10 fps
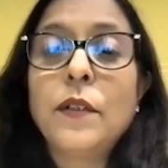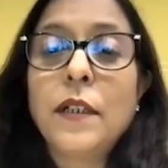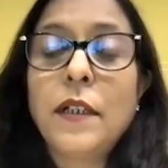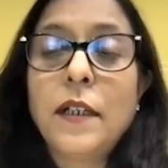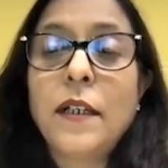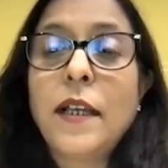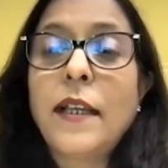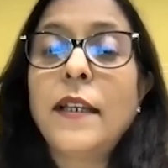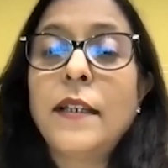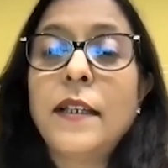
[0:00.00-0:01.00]

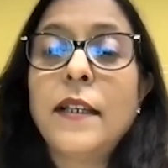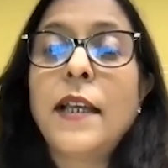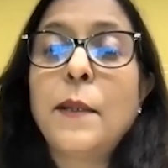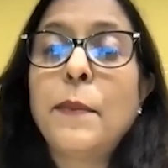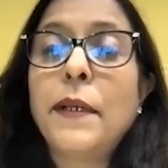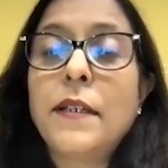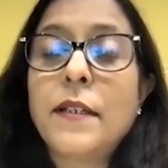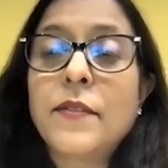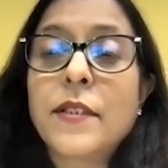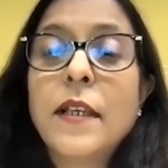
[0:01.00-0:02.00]
and D&I
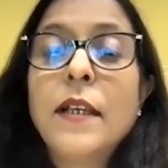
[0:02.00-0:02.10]
imperatives.